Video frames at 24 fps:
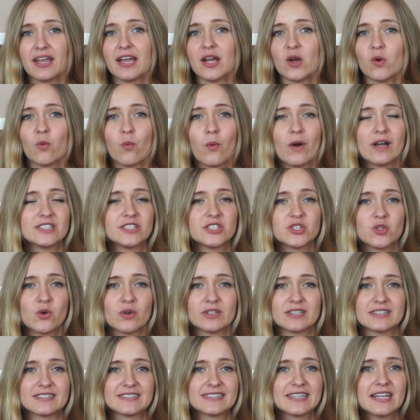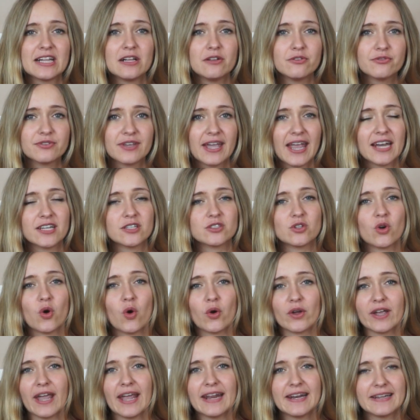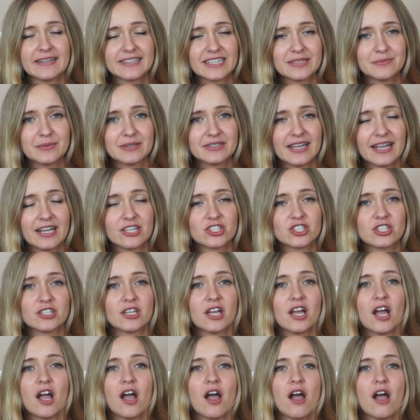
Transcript: Whether you're on self-catered or catered accommodation,